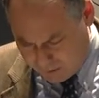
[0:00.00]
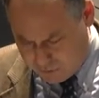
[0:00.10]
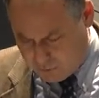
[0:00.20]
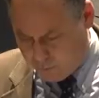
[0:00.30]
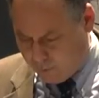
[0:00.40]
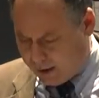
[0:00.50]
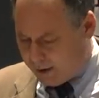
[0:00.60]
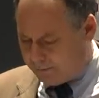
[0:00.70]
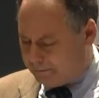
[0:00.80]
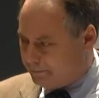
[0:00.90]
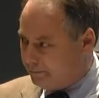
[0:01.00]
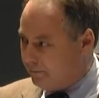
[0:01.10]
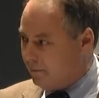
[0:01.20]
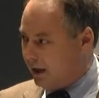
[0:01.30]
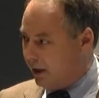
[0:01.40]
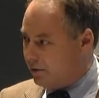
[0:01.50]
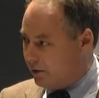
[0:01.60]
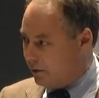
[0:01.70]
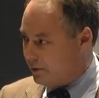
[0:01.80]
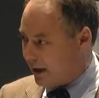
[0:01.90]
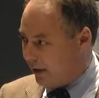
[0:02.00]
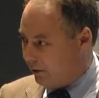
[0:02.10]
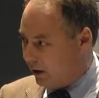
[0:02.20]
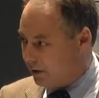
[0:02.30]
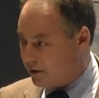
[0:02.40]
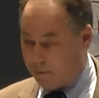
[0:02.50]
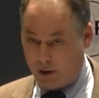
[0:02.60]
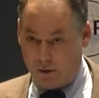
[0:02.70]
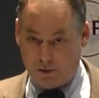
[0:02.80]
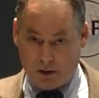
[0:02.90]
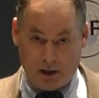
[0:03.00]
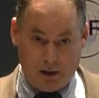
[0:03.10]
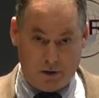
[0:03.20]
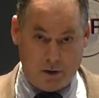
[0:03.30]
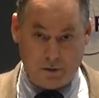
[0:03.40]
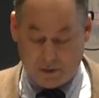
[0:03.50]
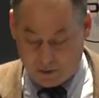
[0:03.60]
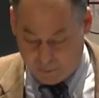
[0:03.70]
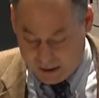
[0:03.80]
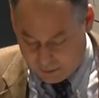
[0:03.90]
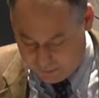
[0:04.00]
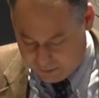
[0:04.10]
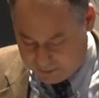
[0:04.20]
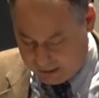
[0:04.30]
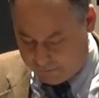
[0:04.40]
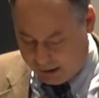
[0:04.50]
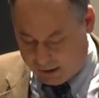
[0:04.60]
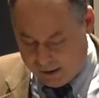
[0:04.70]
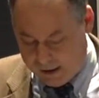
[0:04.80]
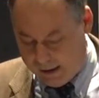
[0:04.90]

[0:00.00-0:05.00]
to introduce Alan Luxenberg, who's going to introduce the speaker this evening,